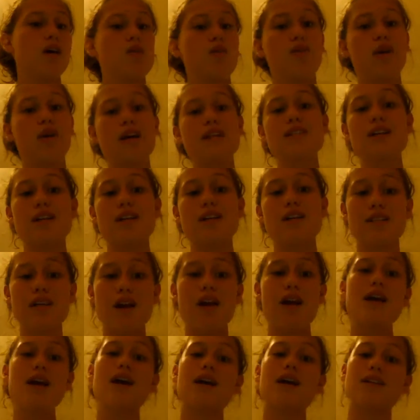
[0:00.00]
When I take a shower,
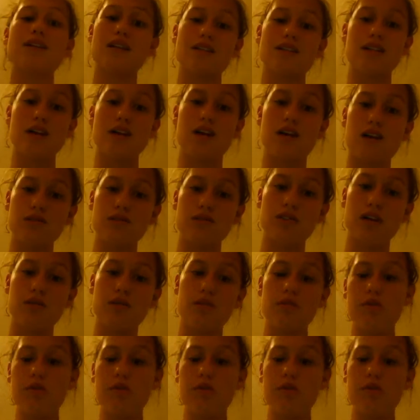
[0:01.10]
I gotta take a shower all the time.